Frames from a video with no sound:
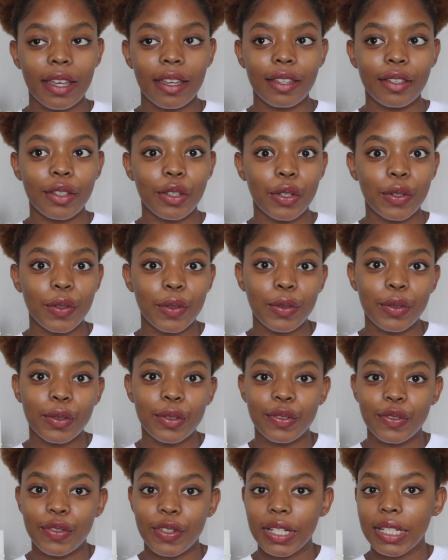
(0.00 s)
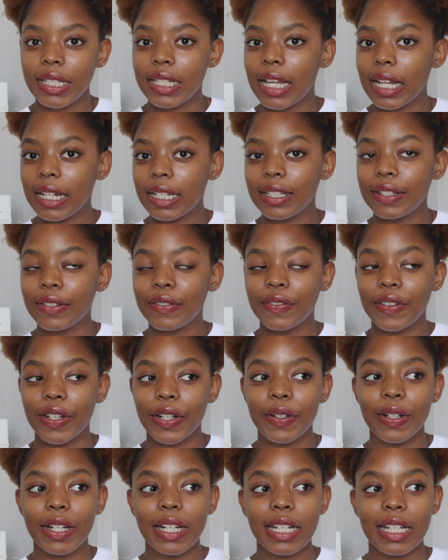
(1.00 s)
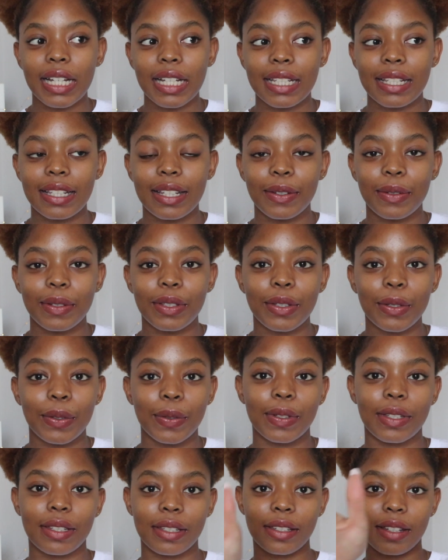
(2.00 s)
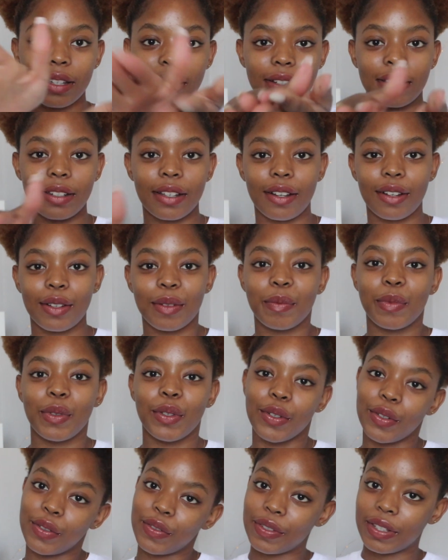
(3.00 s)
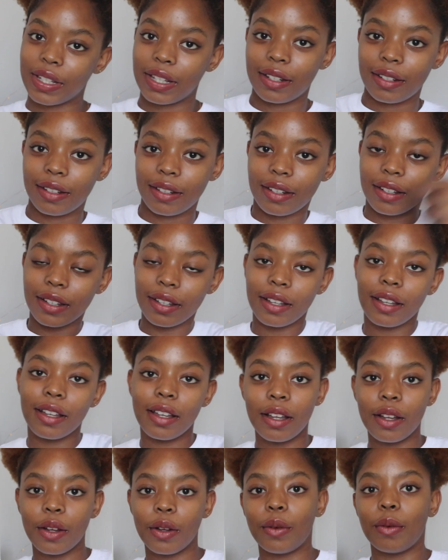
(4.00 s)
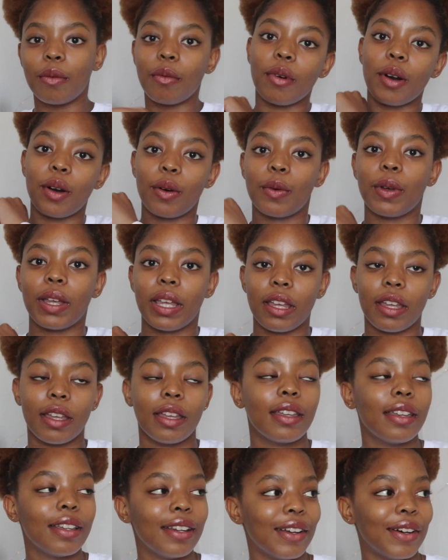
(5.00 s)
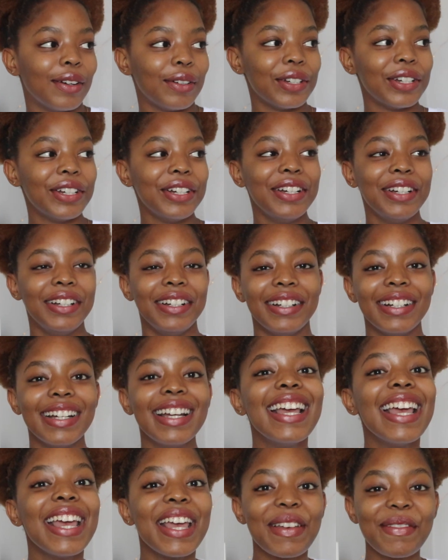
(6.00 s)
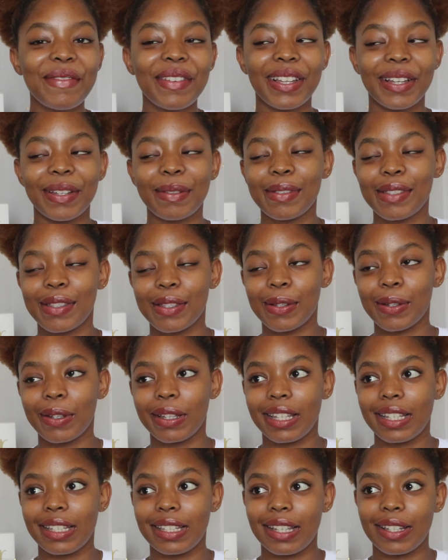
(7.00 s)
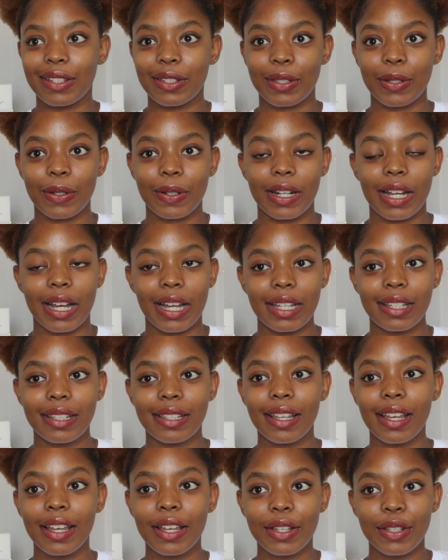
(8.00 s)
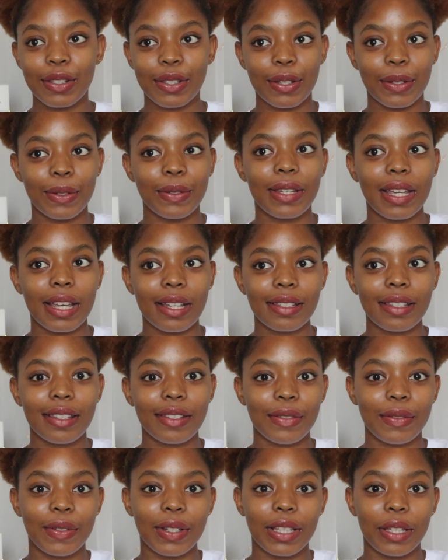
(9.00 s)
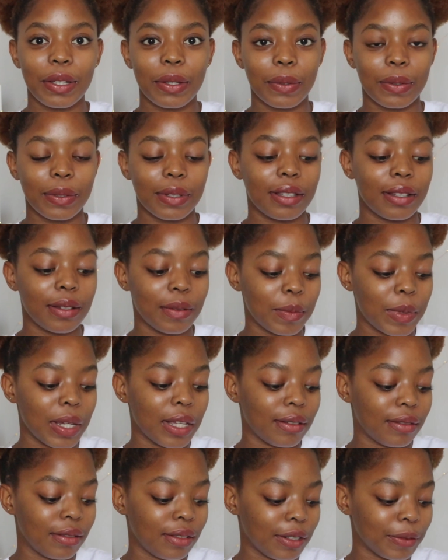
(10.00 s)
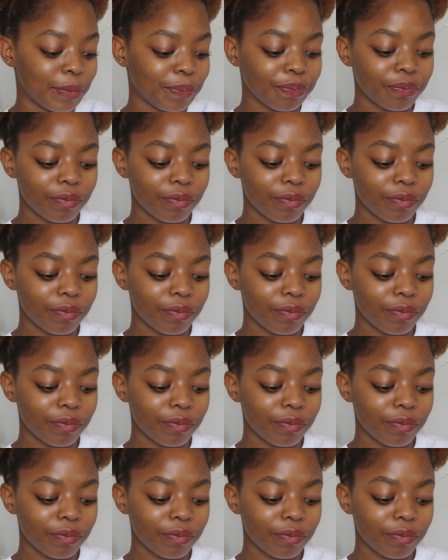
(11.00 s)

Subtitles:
you freestyle it very nicely with those TikTok moves and whirling, you know. It becomes so easy and so nice. So dance is really awesome, and